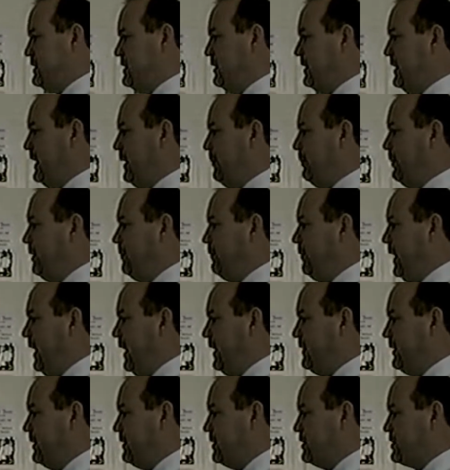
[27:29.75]
Now keep in
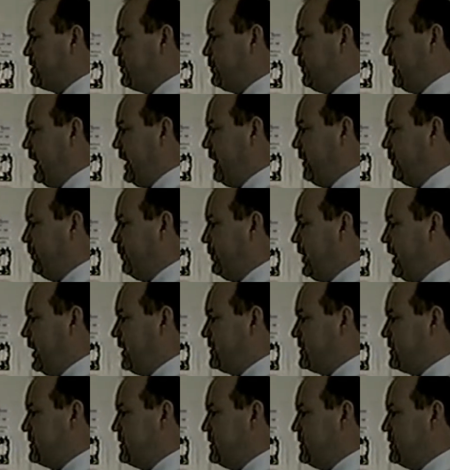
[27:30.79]
mind that the lateral
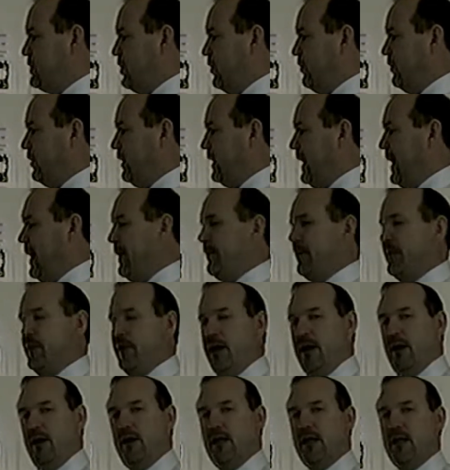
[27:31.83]
processes overlap and
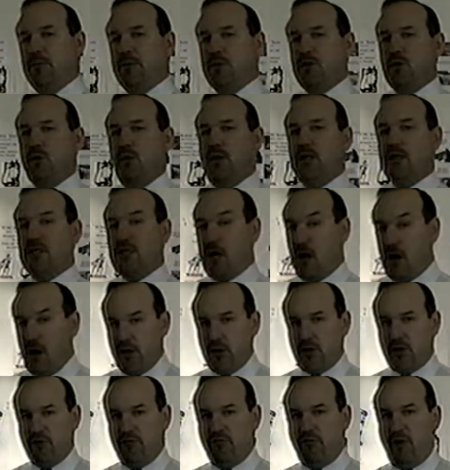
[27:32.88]
the area in between is
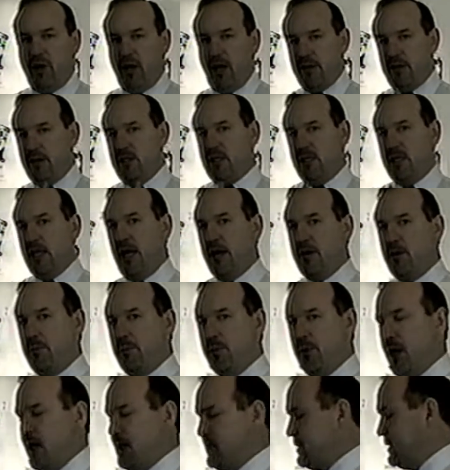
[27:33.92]
harder to find than the lateral
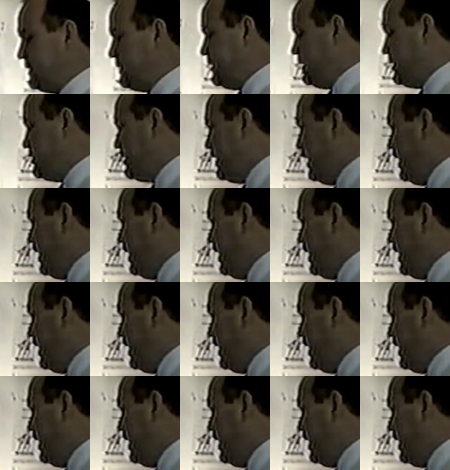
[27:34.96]
processes.